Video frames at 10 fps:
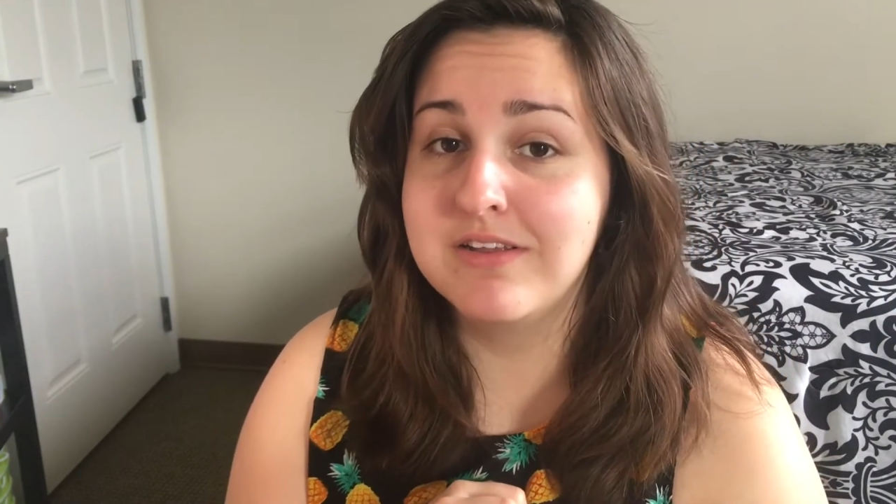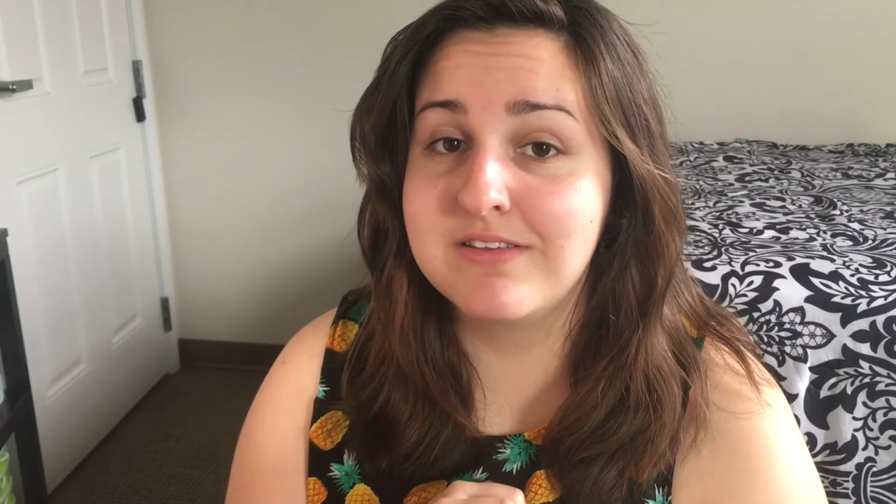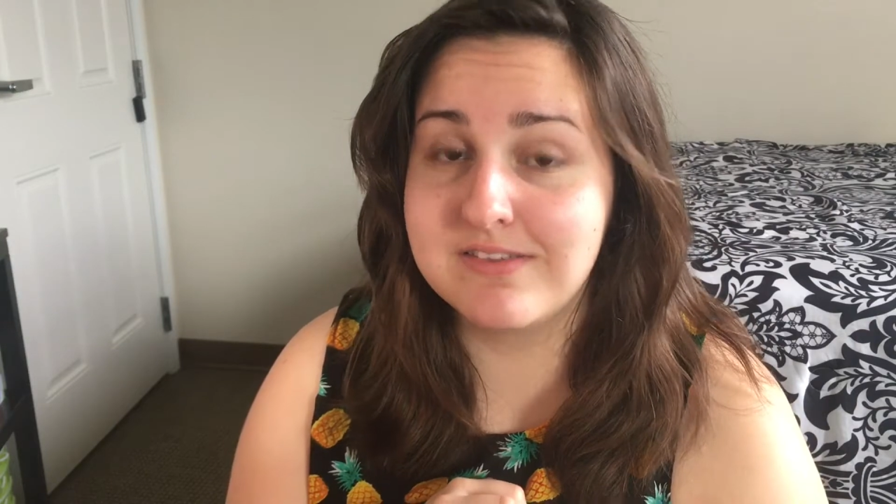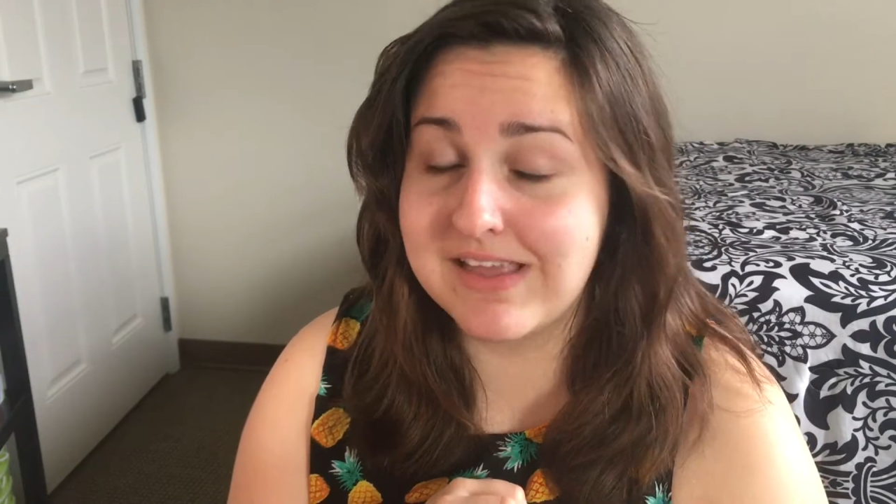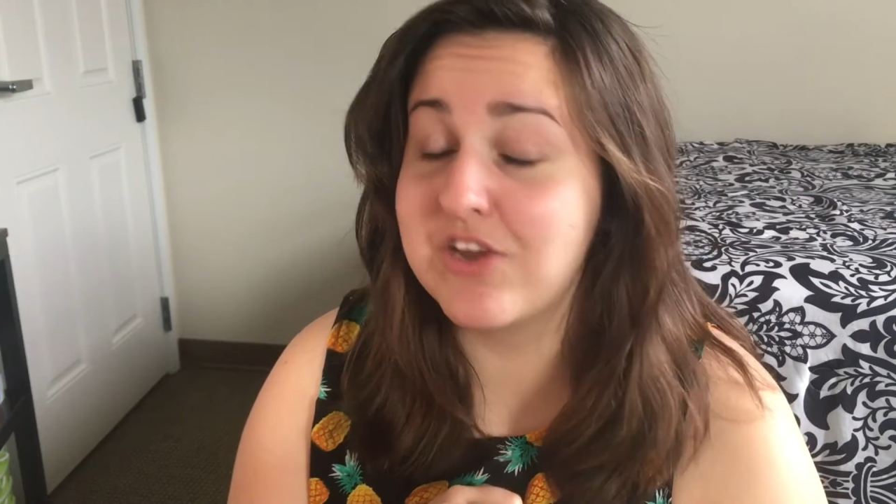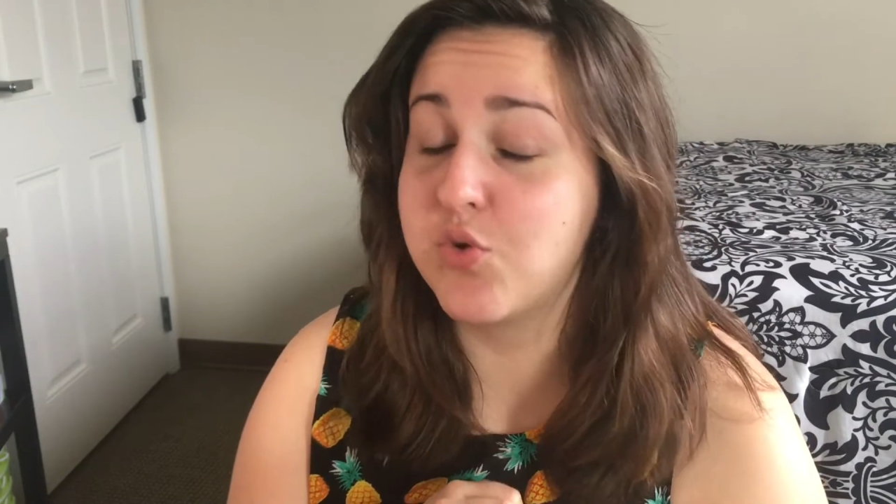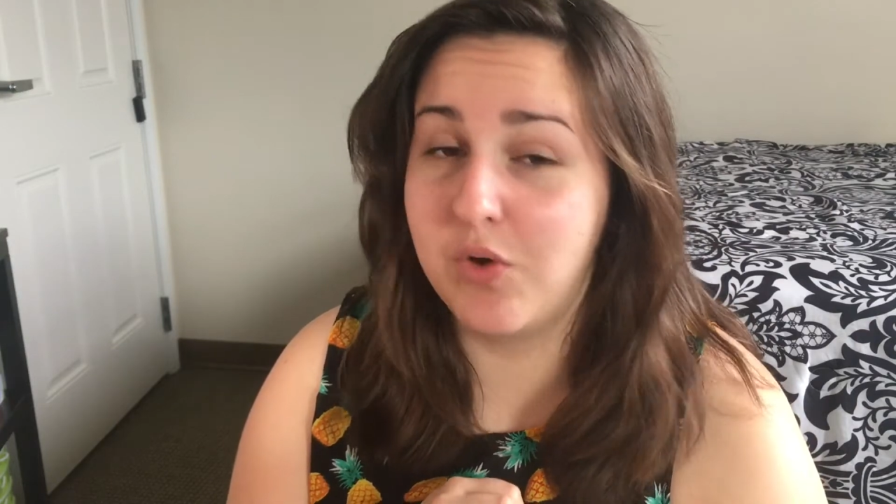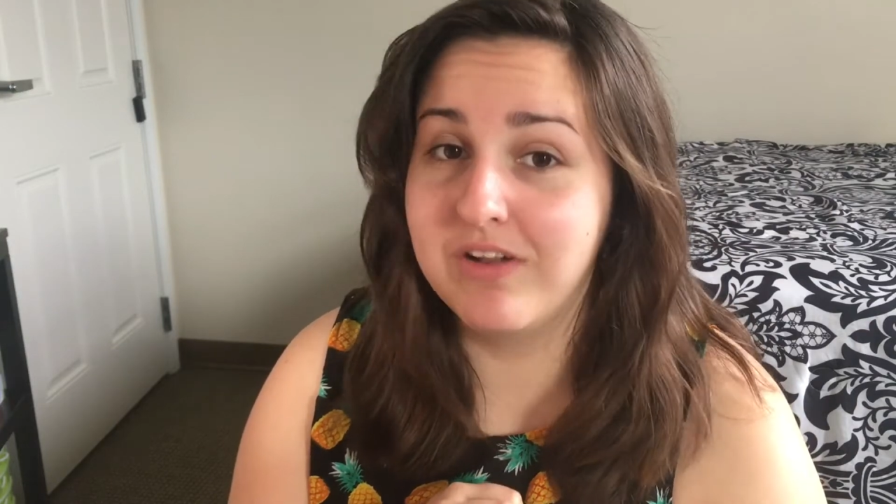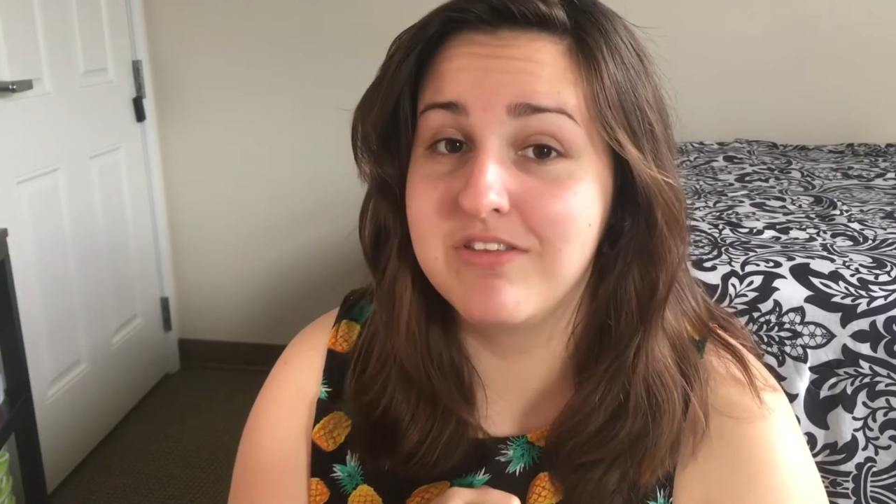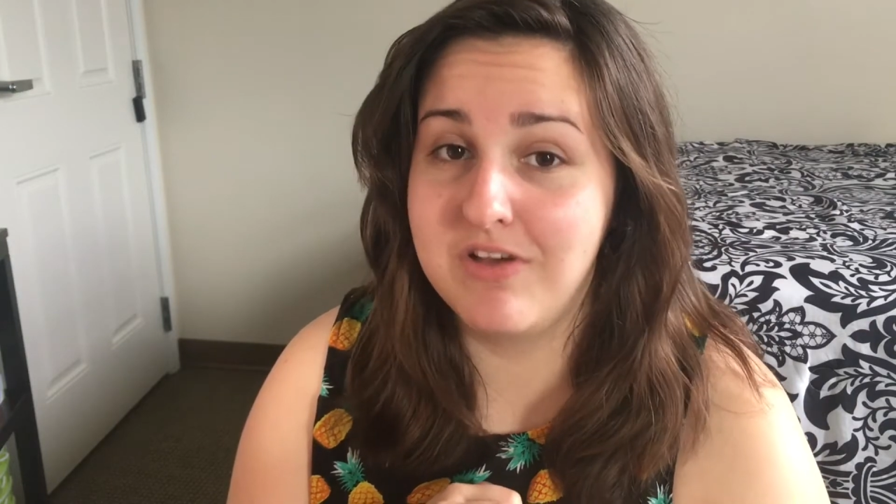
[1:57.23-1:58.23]

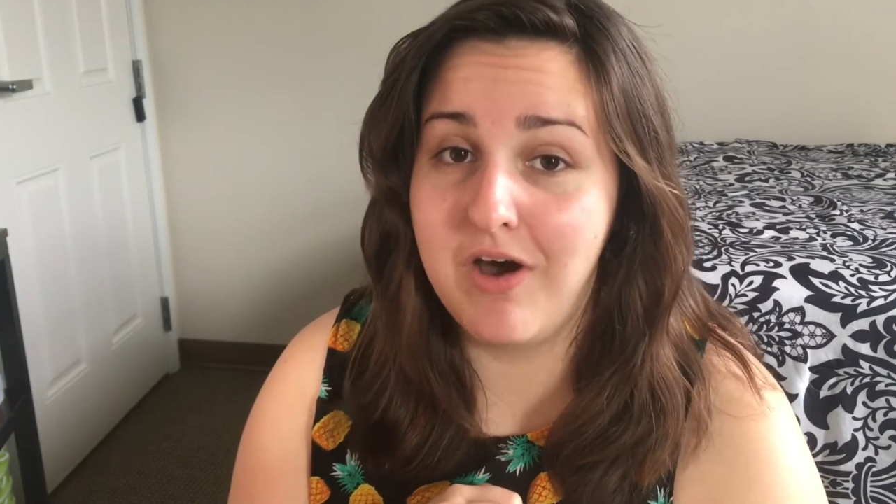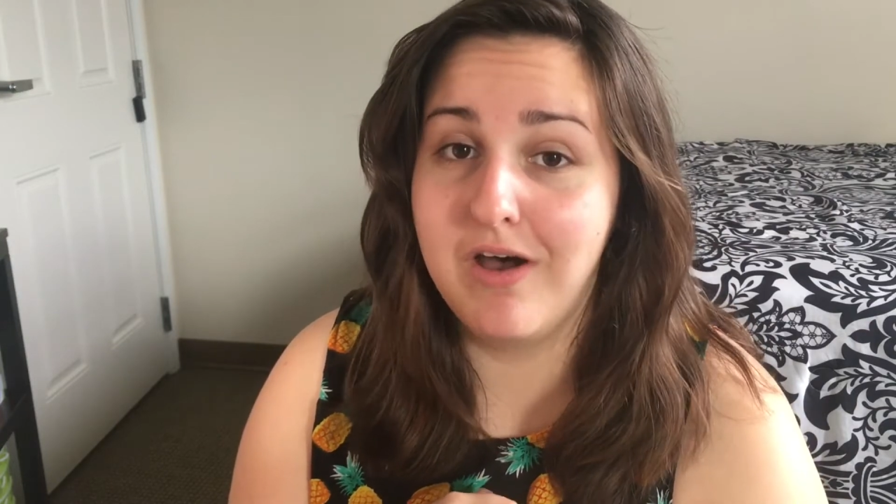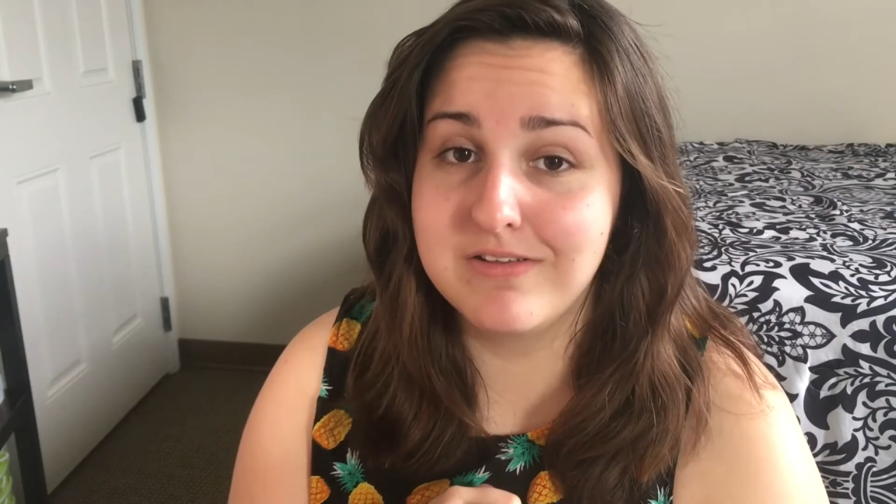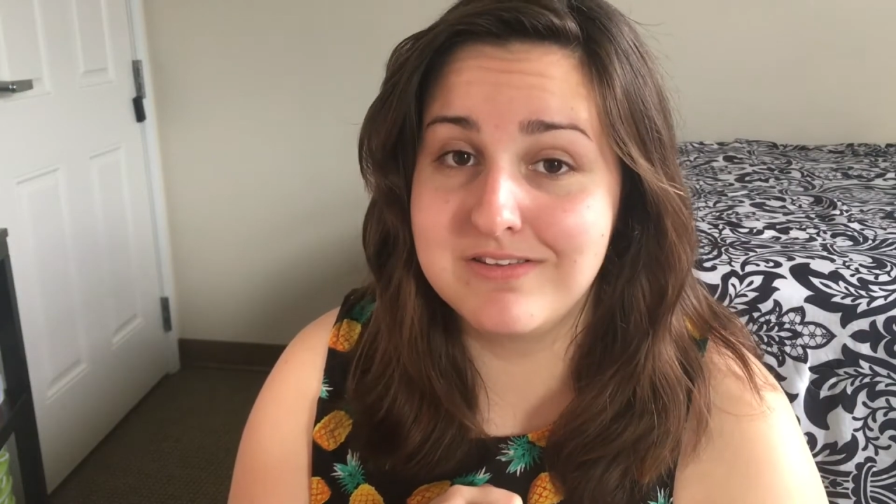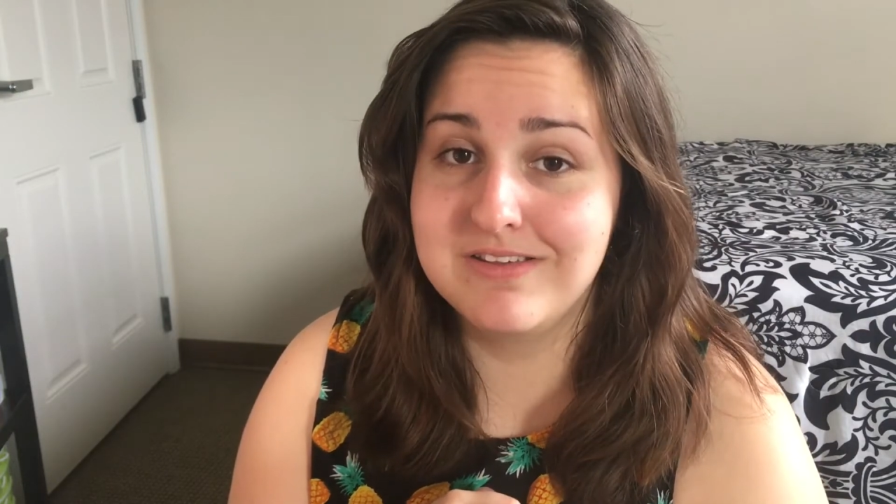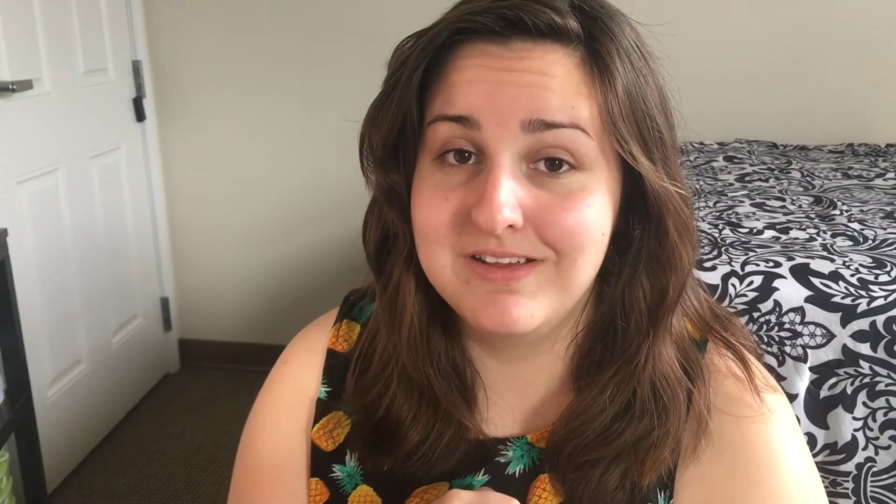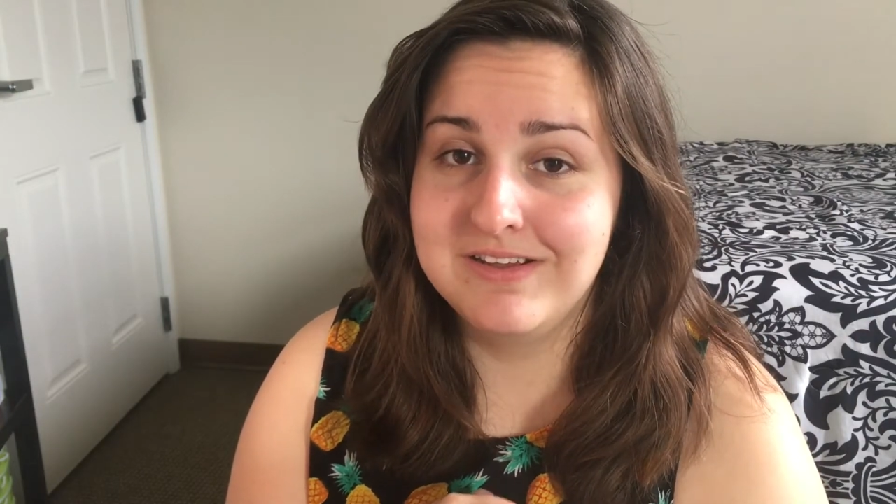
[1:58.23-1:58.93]
Szechuan sauce.